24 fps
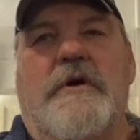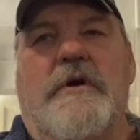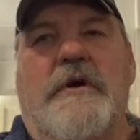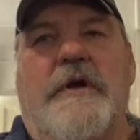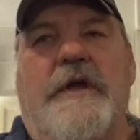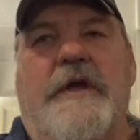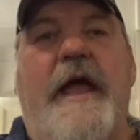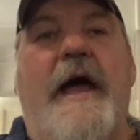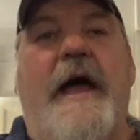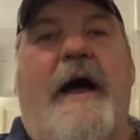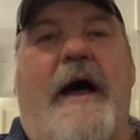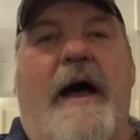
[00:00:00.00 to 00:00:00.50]

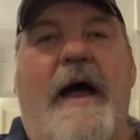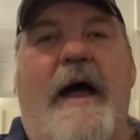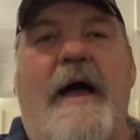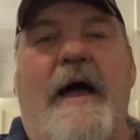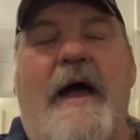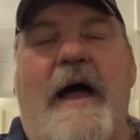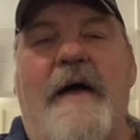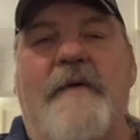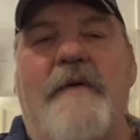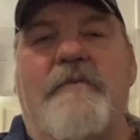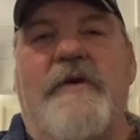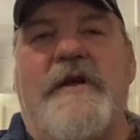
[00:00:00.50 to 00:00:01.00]
yeah, I,
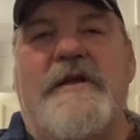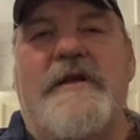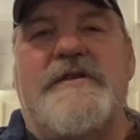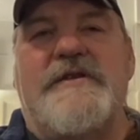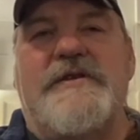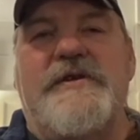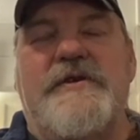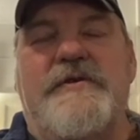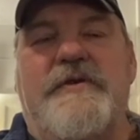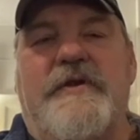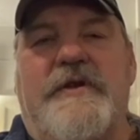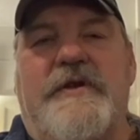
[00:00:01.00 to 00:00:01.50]
I went
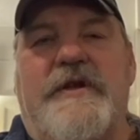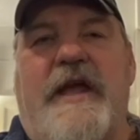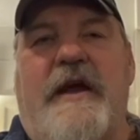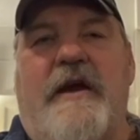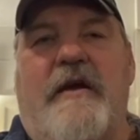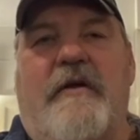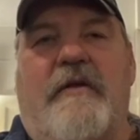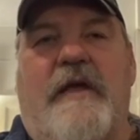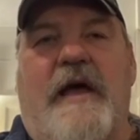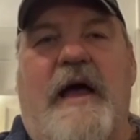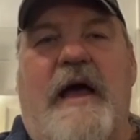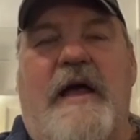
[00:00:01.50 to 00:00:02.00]
to the
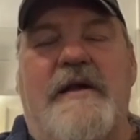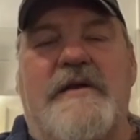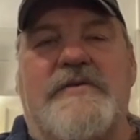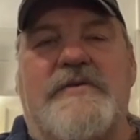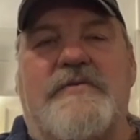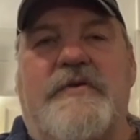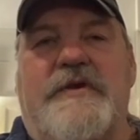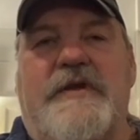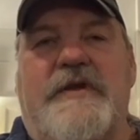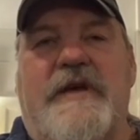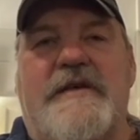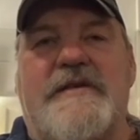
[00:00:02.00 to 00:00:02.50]
Carolinas
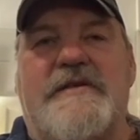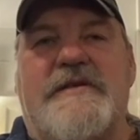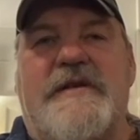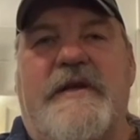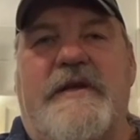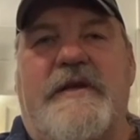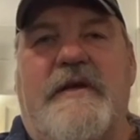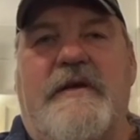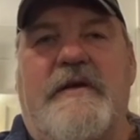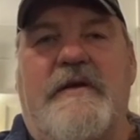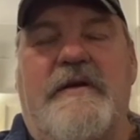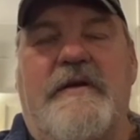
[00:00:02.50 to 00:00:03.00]
with
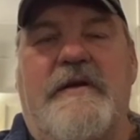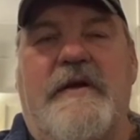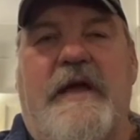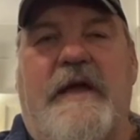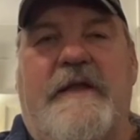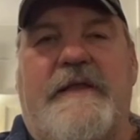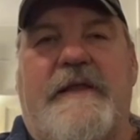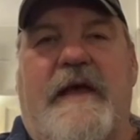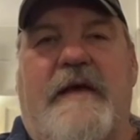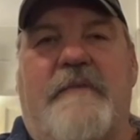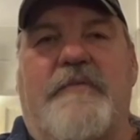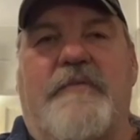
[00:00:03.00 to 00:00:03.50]
Dusty
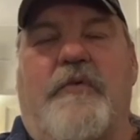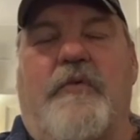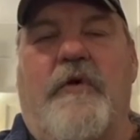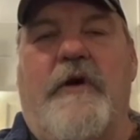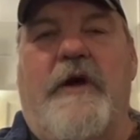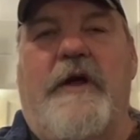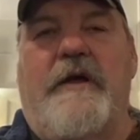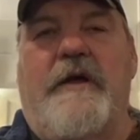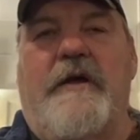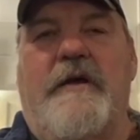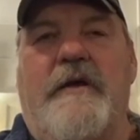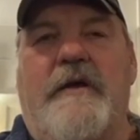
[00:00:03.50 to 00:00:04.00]
at that
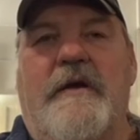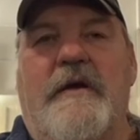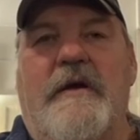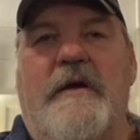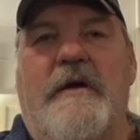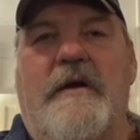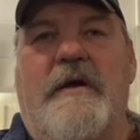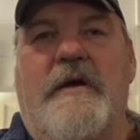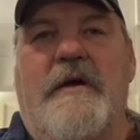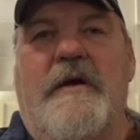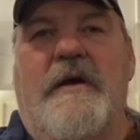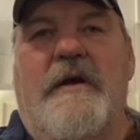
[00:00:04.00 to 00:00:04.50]
point,
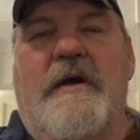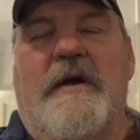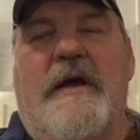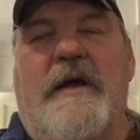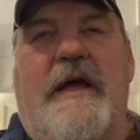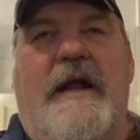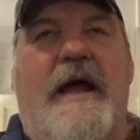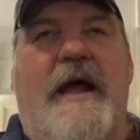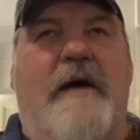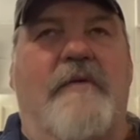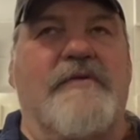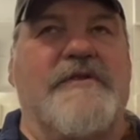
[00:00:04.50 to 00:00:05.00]

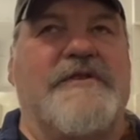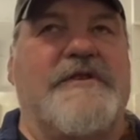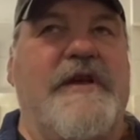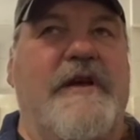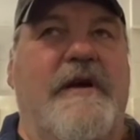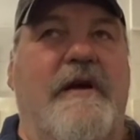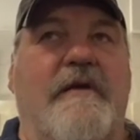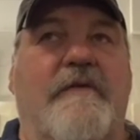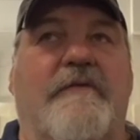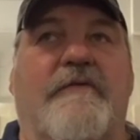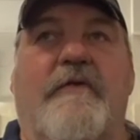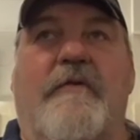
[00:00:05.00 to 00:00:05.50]
and I was
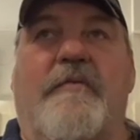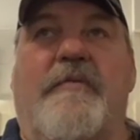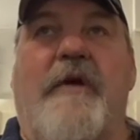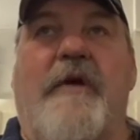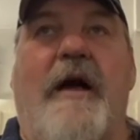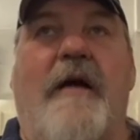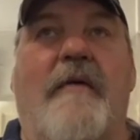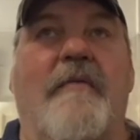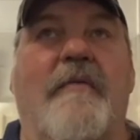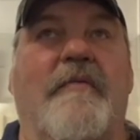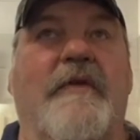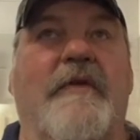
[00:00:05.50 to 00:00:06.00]
there for
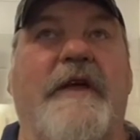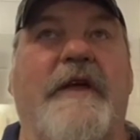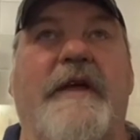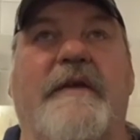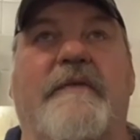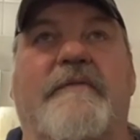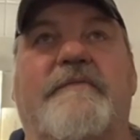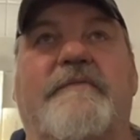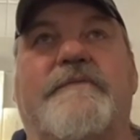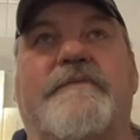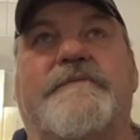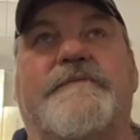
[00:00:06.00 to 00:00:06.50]
probably
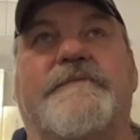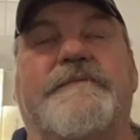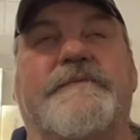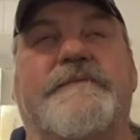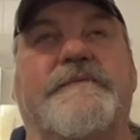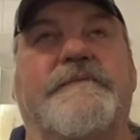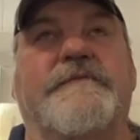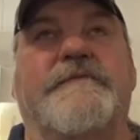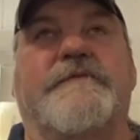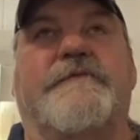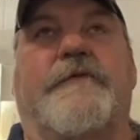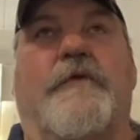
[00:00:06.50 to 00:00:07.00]

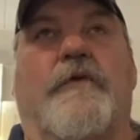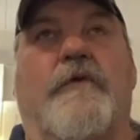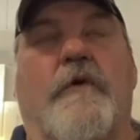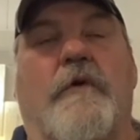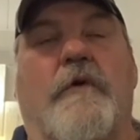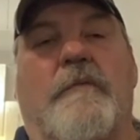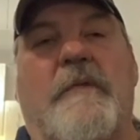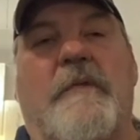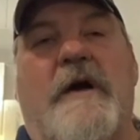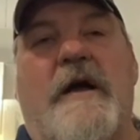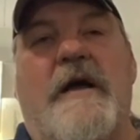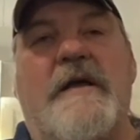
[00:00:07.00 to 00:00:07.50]

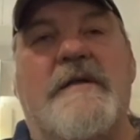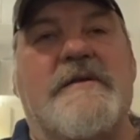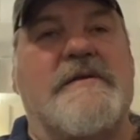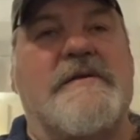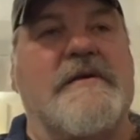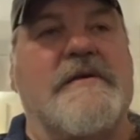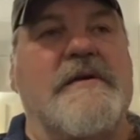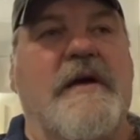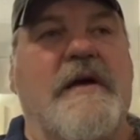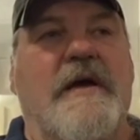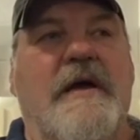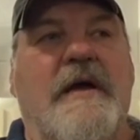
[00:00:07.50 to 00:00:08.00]
four
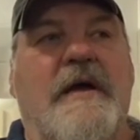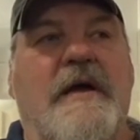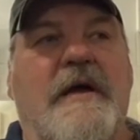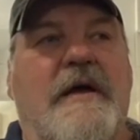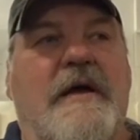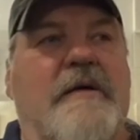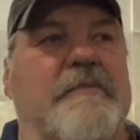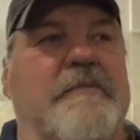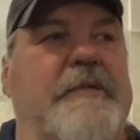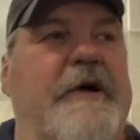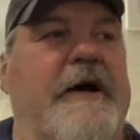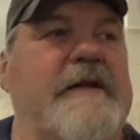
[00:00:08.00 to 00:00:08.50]
months,
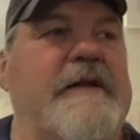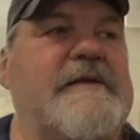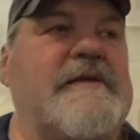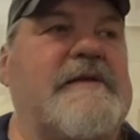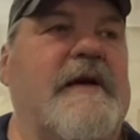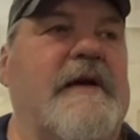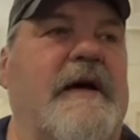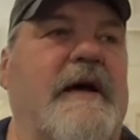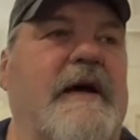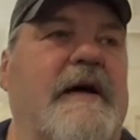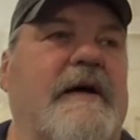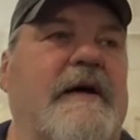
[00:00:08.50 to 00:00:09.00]
but
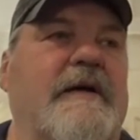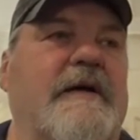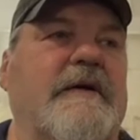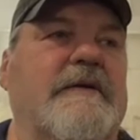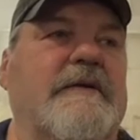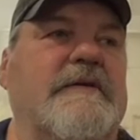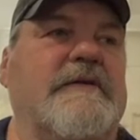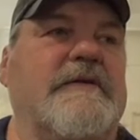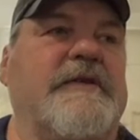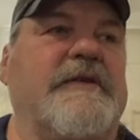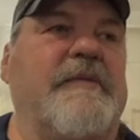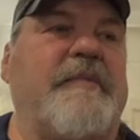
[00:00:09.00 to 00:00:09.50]
uh,
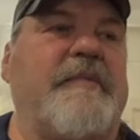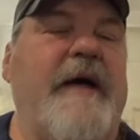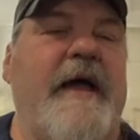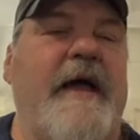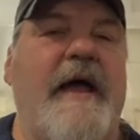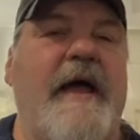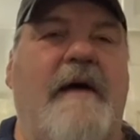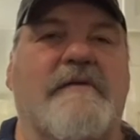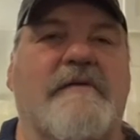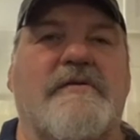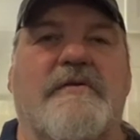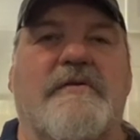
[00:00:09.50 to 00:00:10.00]
the
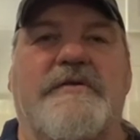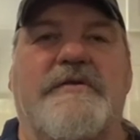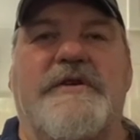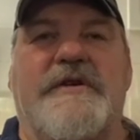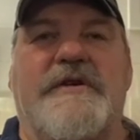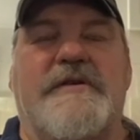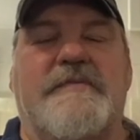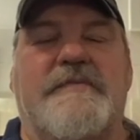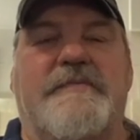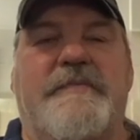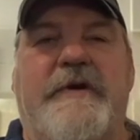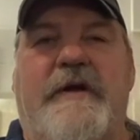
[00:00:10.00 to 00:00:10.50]
payoffs were
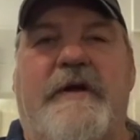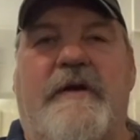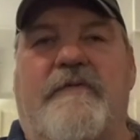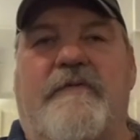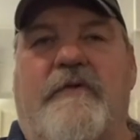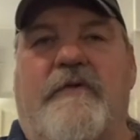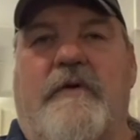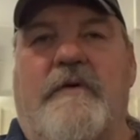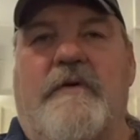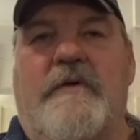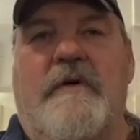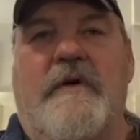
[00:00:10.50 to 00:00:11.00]
just
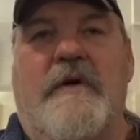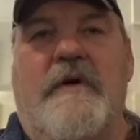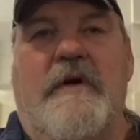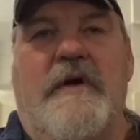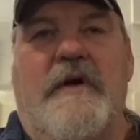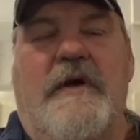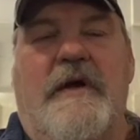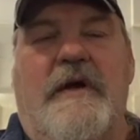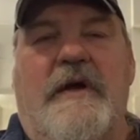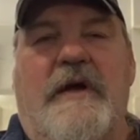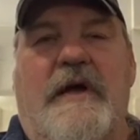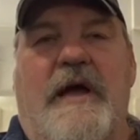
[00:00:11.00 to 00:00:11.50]
pitiful.
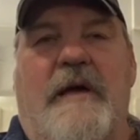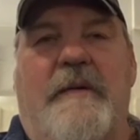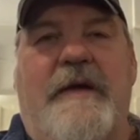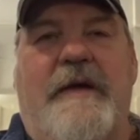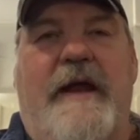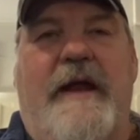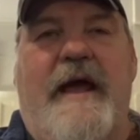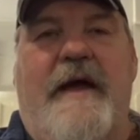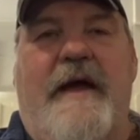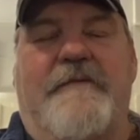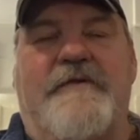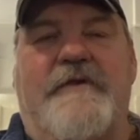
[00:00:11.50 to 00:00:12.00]
I
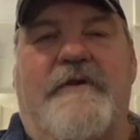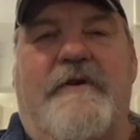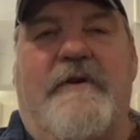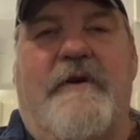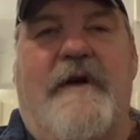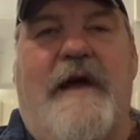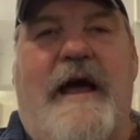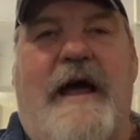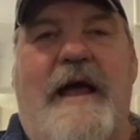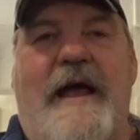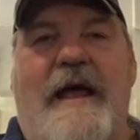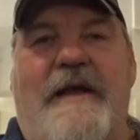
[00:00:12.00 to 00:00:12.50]
mean,
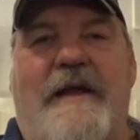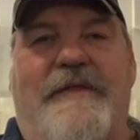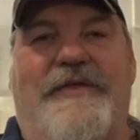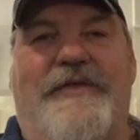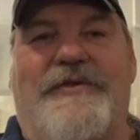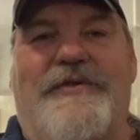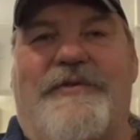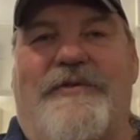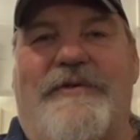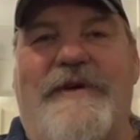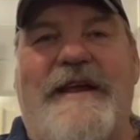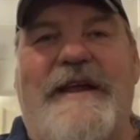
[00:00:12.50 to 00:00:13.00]
after I had
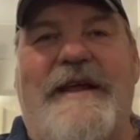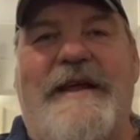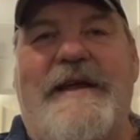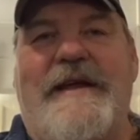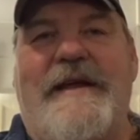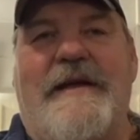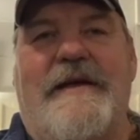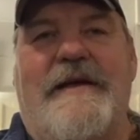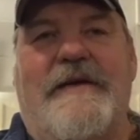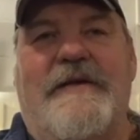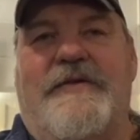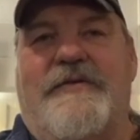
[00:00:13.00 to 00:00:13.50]

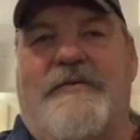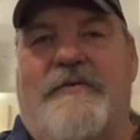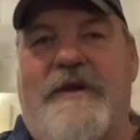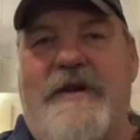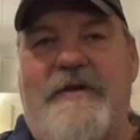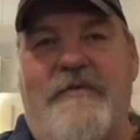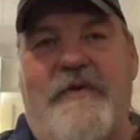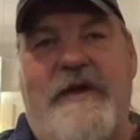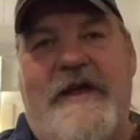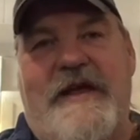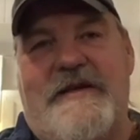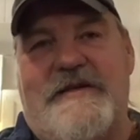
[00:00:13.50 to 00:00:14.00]
three three
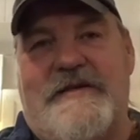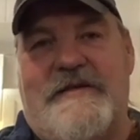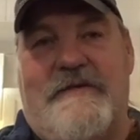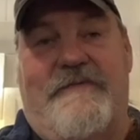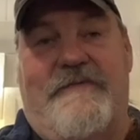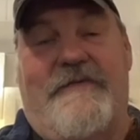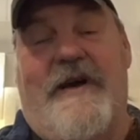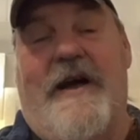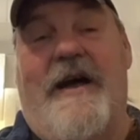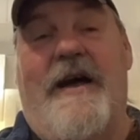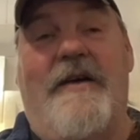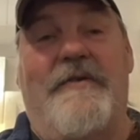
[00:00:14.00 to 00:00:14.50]
weeks
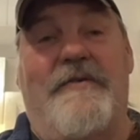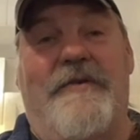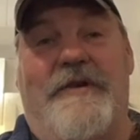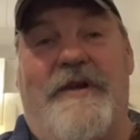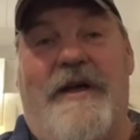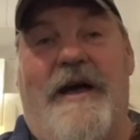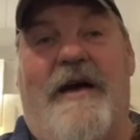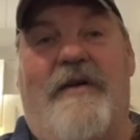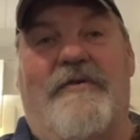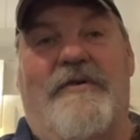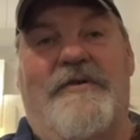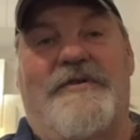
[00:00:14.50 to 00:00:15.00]
of hundred
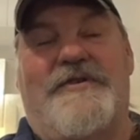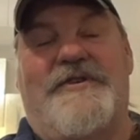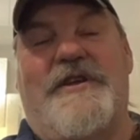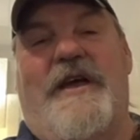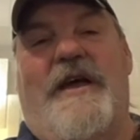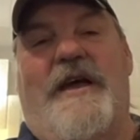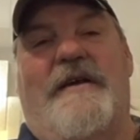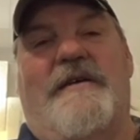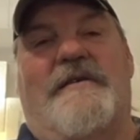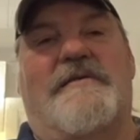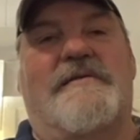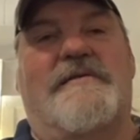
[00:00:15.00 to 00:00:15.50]
dollar
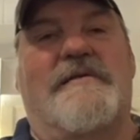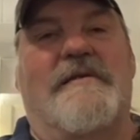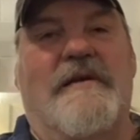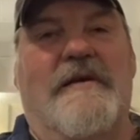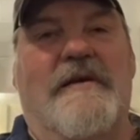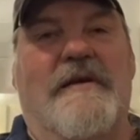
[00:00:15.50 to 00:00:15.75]
checks,